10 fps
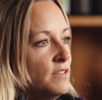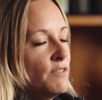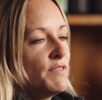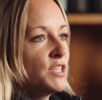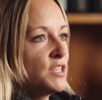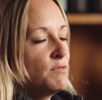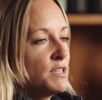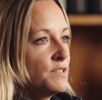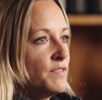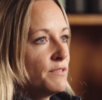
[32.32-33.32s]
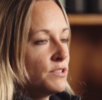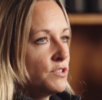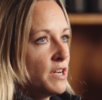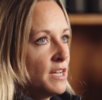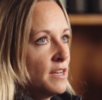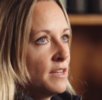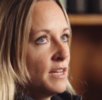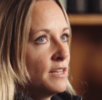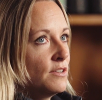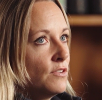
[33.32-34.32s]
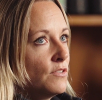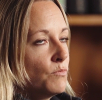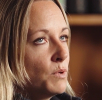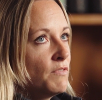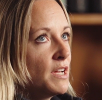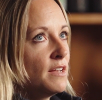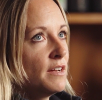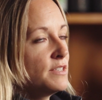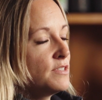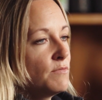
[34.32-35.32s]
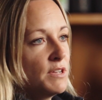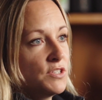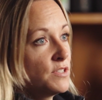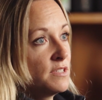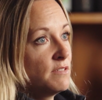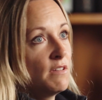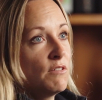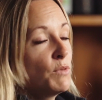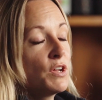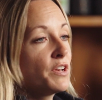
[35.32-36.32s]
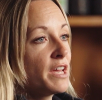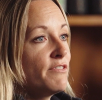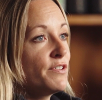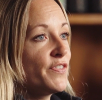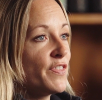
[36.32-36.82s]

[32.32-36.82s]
You know, eventually we just felt the strain, and we realised that we couldn't carry on.